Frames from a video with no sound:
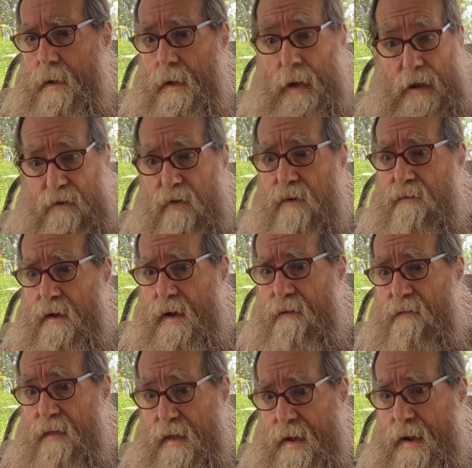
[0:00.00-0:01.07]
and I
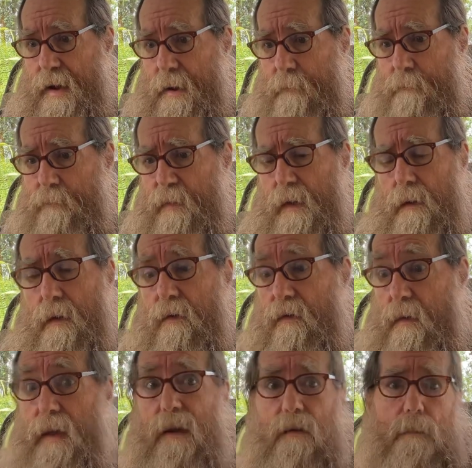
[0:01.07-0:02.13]
survived that.
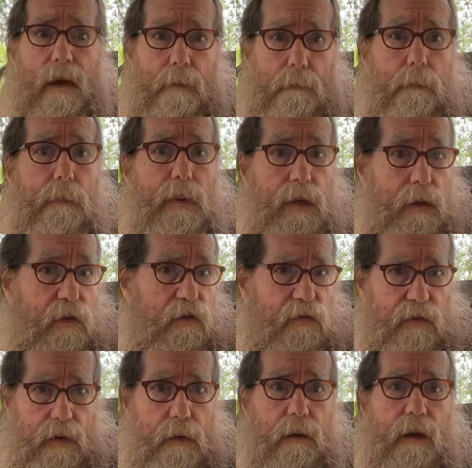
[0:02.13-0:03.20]
So that's my biggest
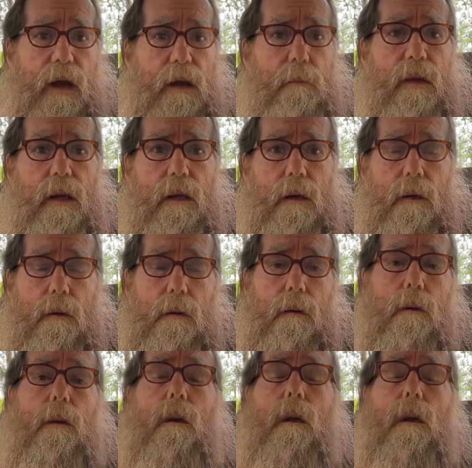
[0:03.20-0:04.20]
fear, and I mean,